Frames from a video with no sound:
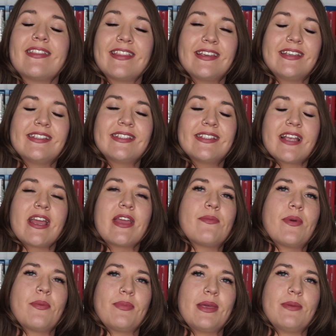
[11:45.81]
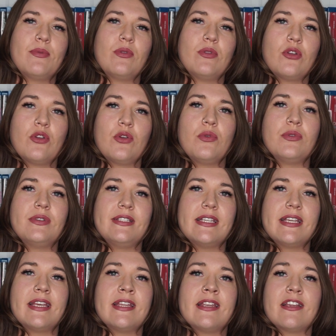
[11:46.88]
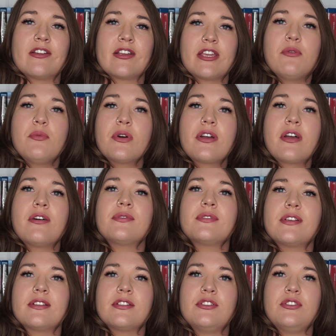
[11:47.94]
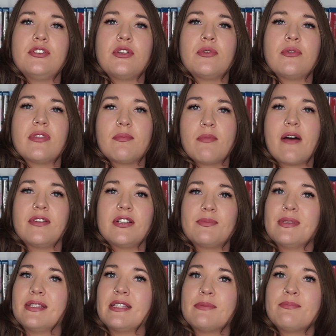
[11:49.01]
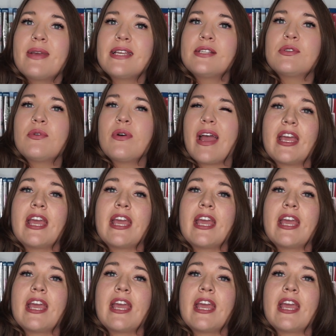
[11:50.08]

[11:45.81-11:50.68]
The same people who did Gilmore Girls do The Marvelous Missus Maisel.